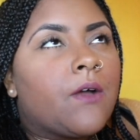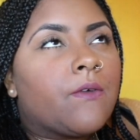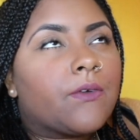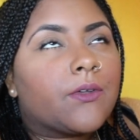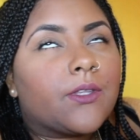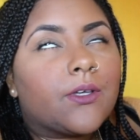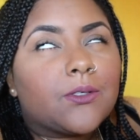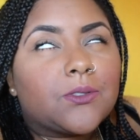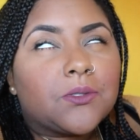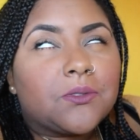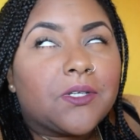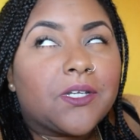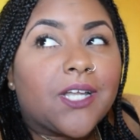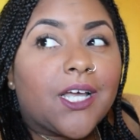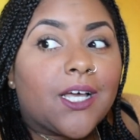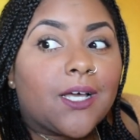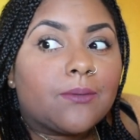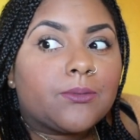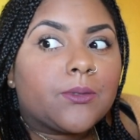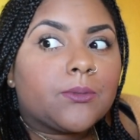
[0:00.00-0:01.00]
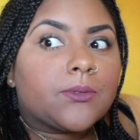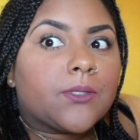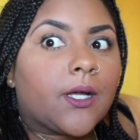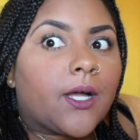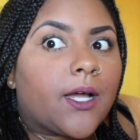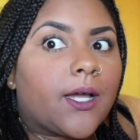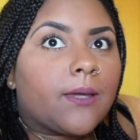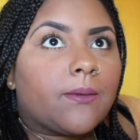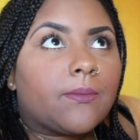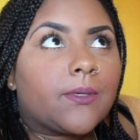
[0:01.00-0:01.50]
for those who did not
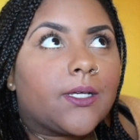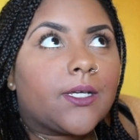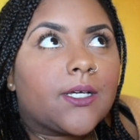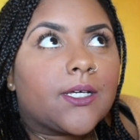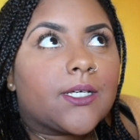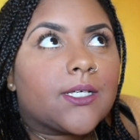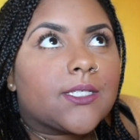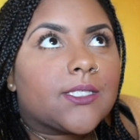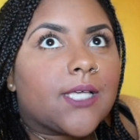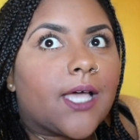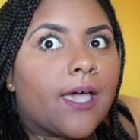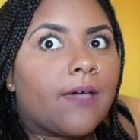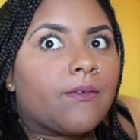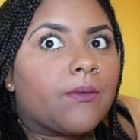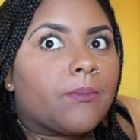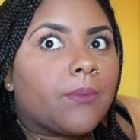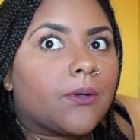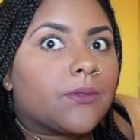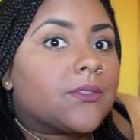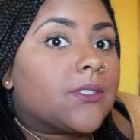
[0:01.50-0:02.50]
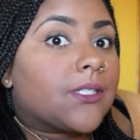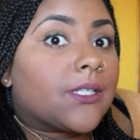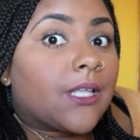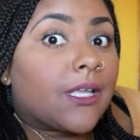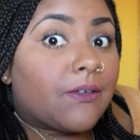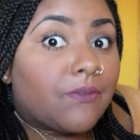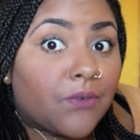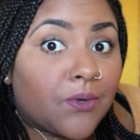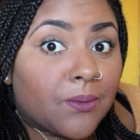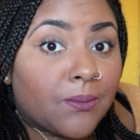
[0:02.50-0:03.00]
unsubscribe because I haven't posted in
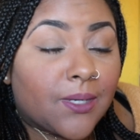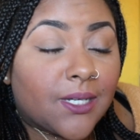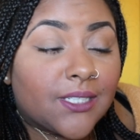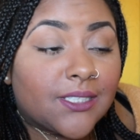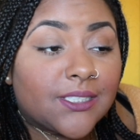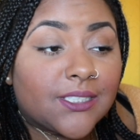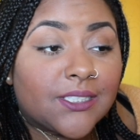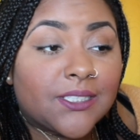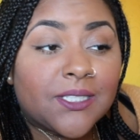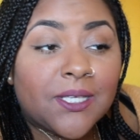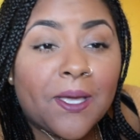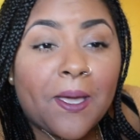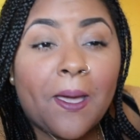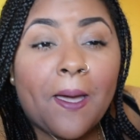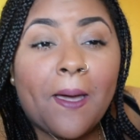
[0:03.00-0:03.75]
like four months.